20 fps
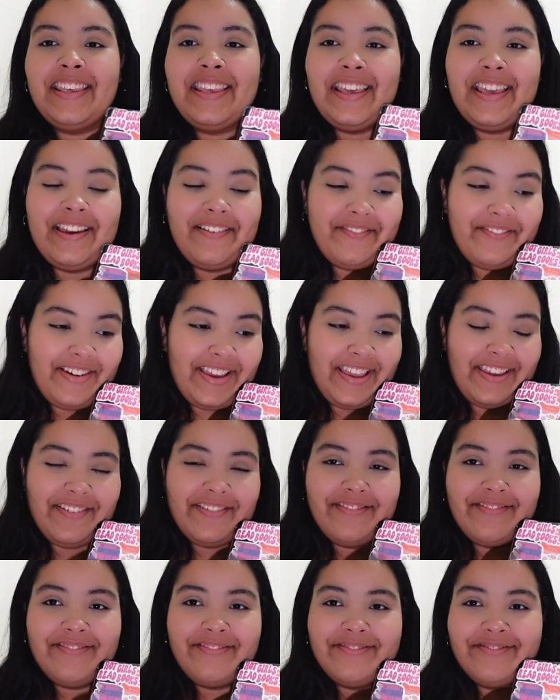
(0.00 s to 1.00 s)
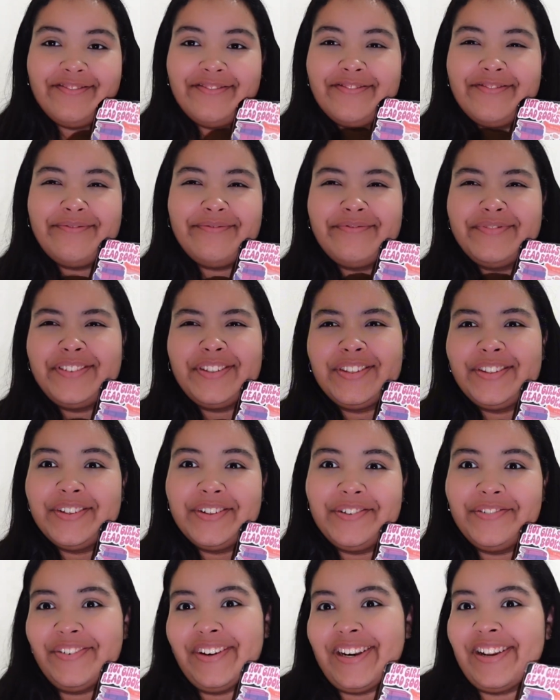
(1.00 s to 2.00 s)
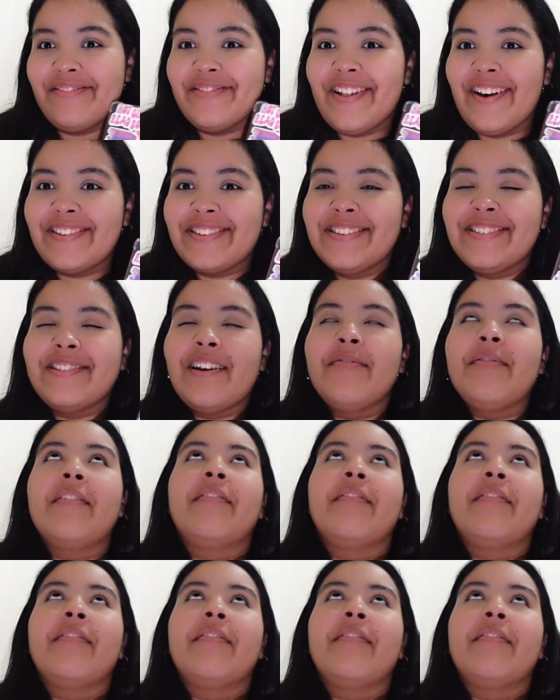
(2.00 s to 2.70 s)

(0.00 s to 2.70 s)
can't wait to do reading vlogs and stuff.